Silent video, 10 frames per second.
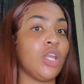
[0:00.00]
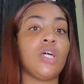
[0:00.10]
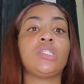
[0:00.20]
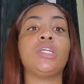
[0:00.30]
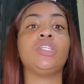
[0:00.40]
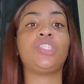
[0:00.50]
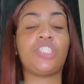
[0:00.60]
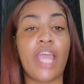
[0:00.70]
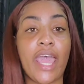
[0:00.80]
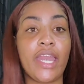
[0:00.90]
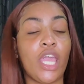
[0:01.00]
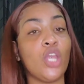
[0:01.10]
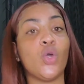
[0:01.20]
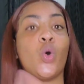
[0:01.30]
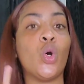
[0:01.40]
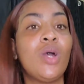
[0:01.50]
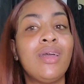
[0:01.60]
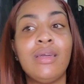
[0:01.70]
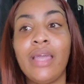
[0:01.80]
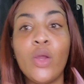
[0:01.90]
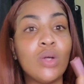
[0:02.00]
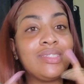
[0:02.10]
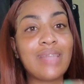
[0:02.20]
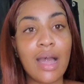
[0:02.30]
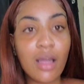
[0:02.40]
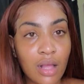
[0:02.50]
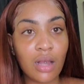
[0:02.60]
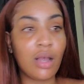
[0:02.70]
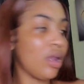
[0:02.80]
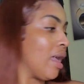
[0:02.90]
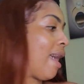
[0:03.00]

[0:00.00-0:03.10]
It doesn't shed. It don't tangle.